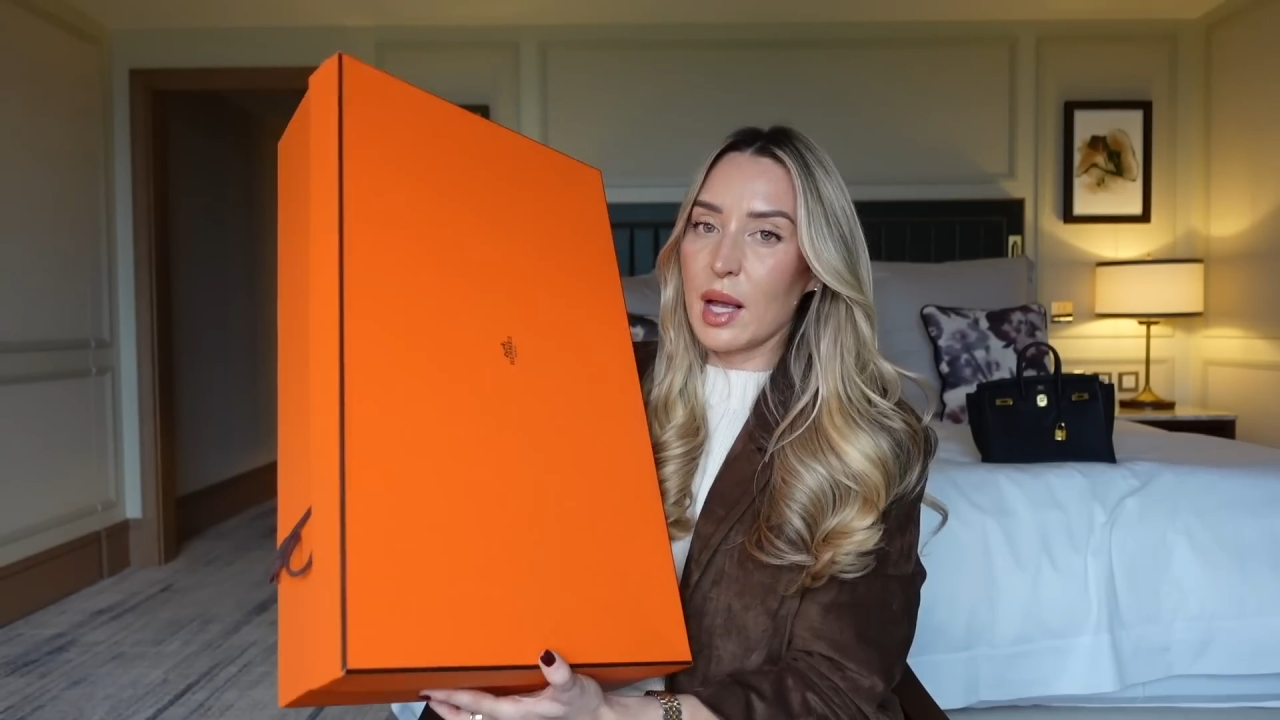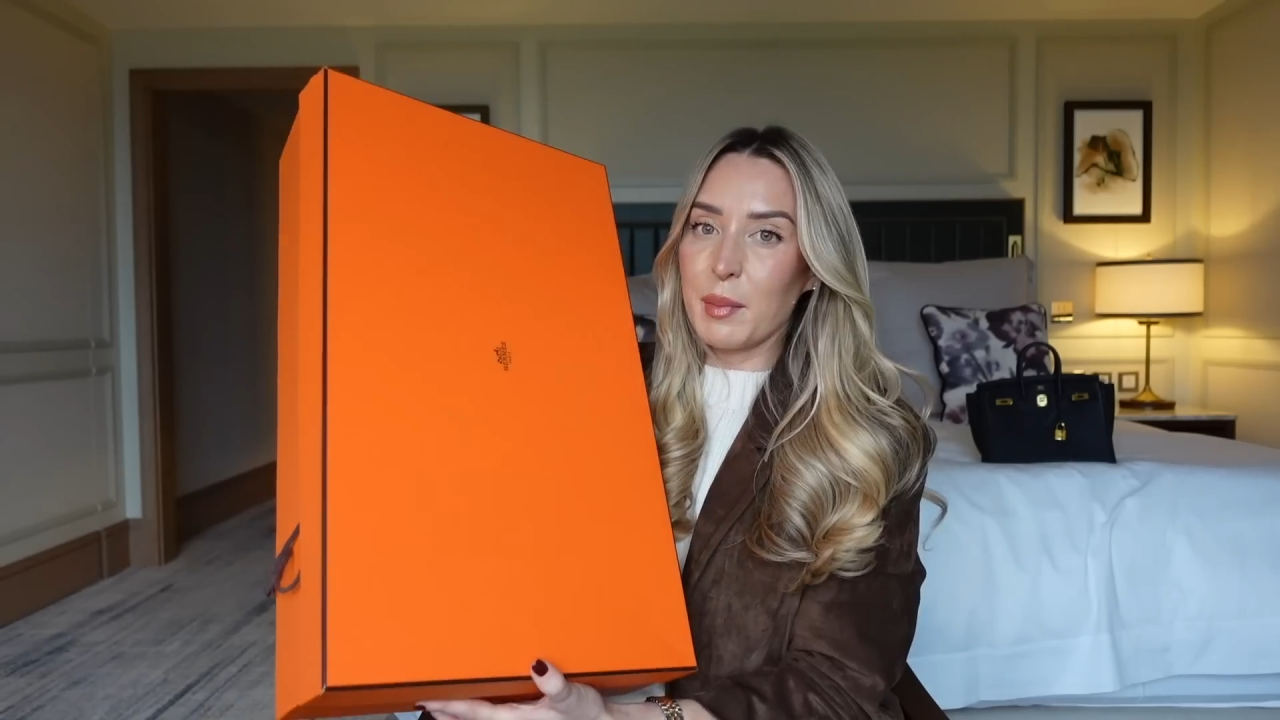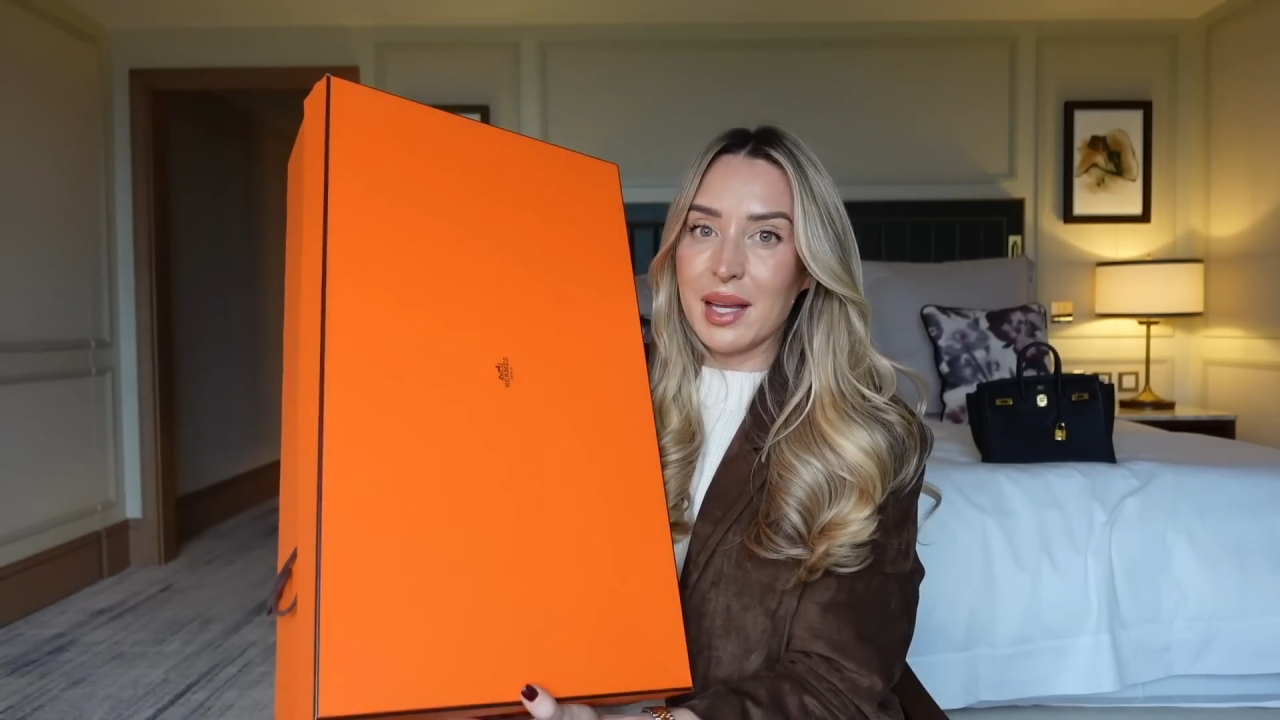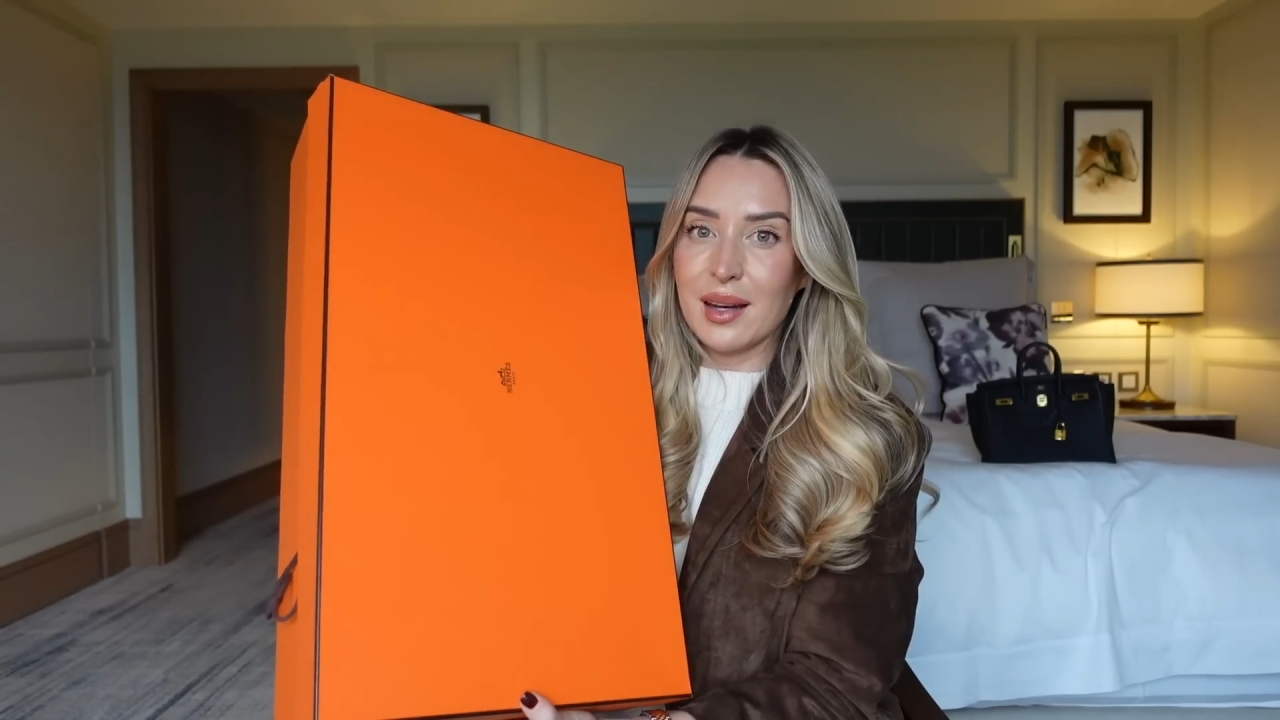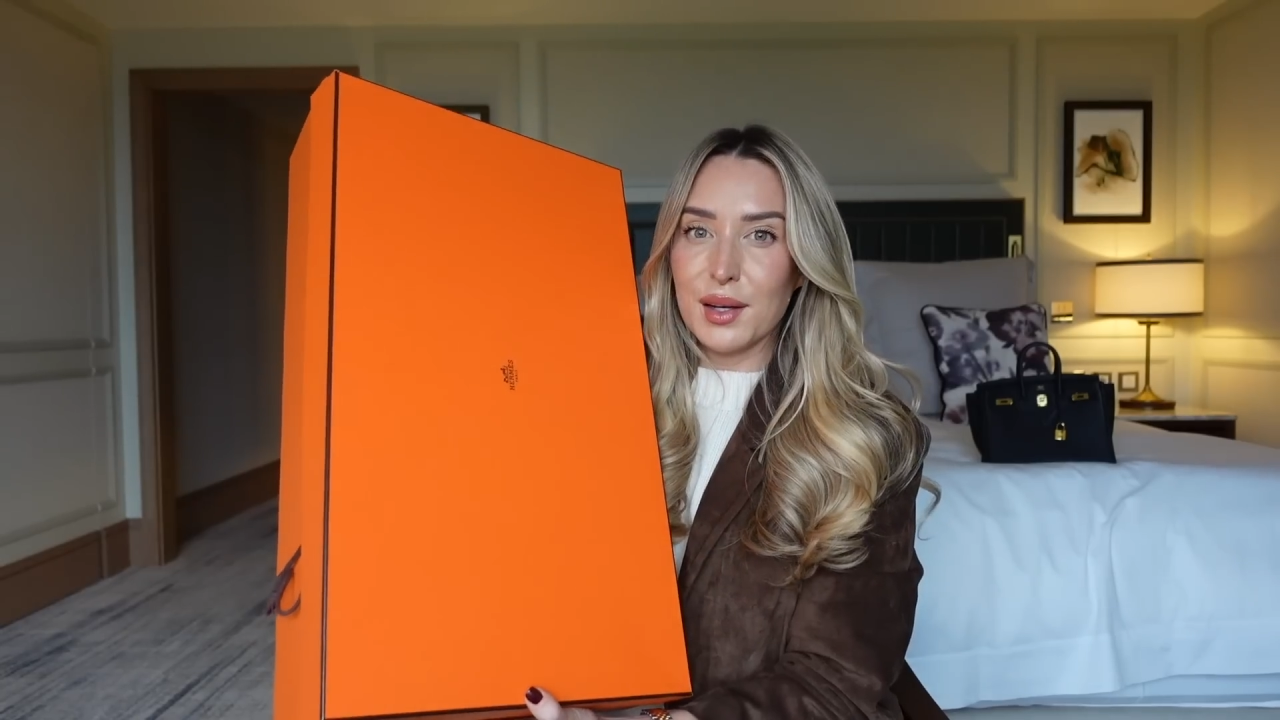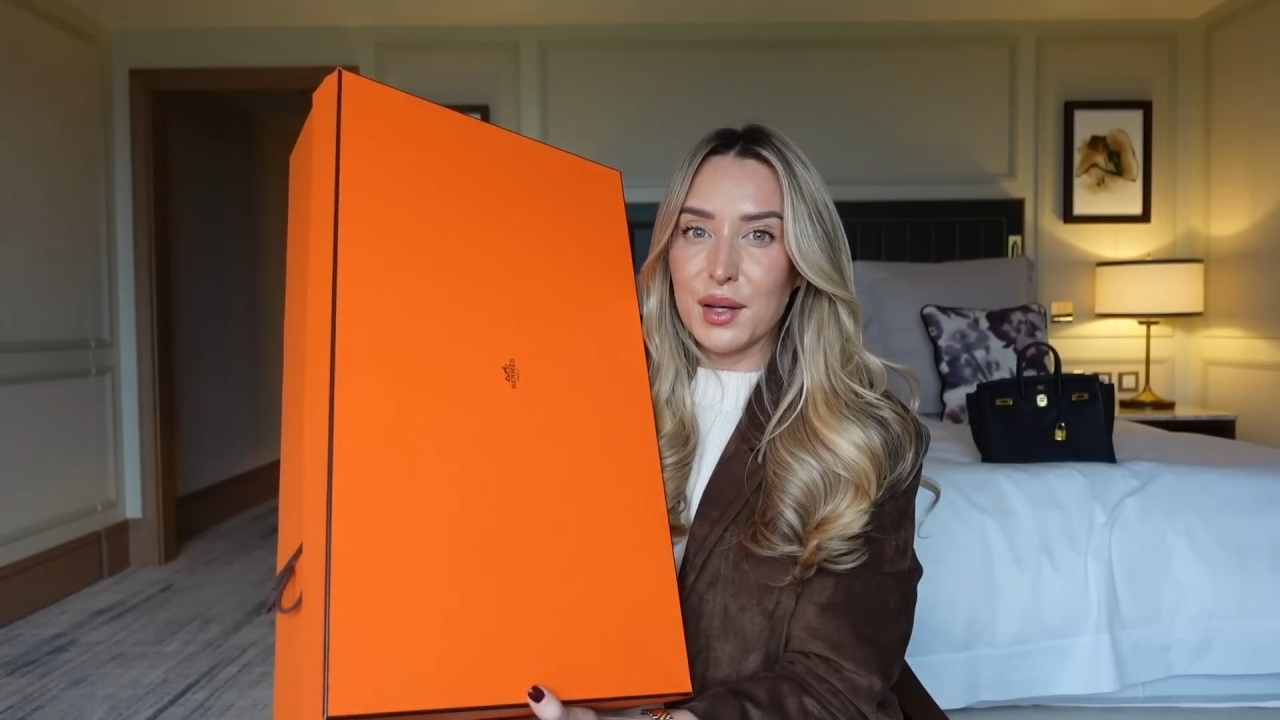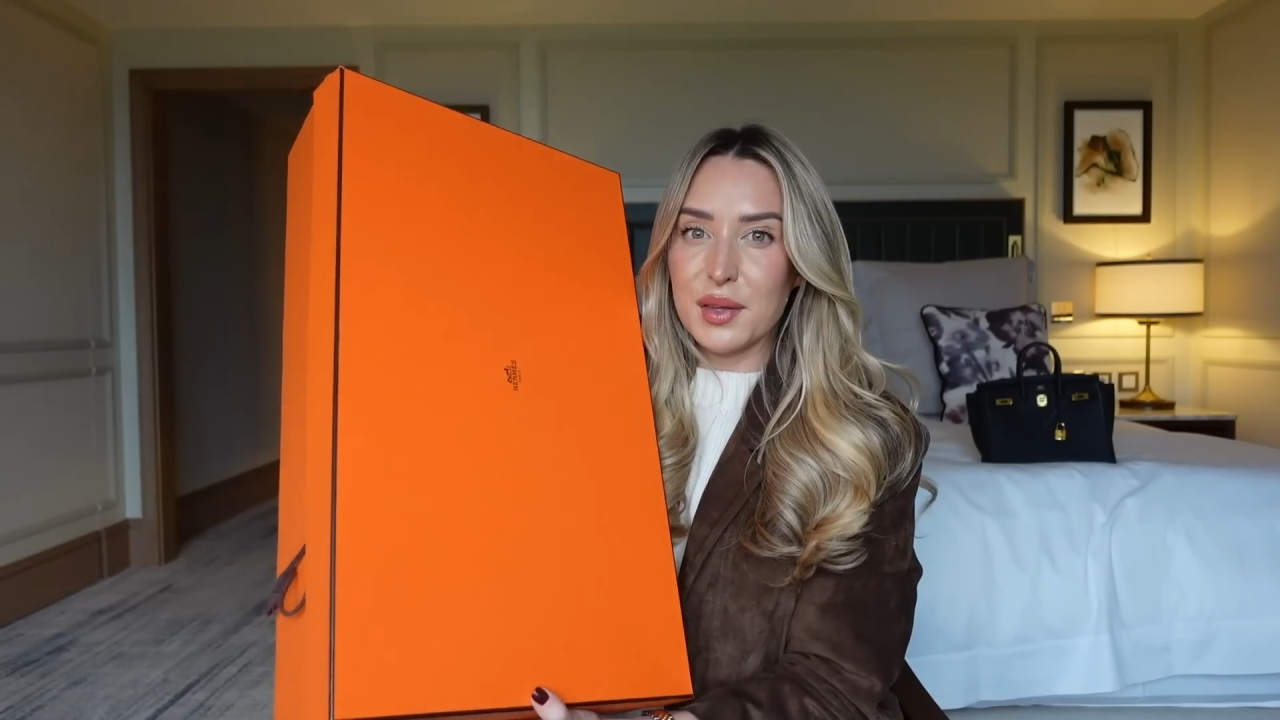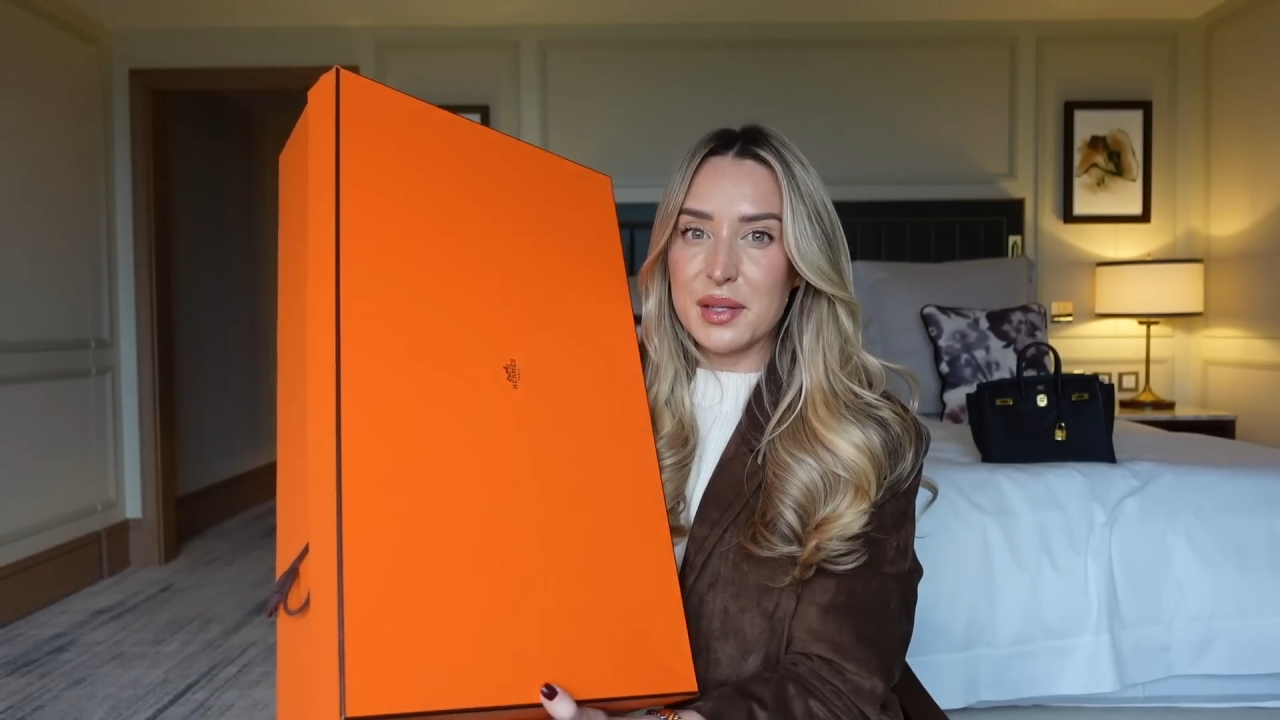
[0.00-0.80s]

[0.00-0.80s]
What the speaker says: I mean, look at the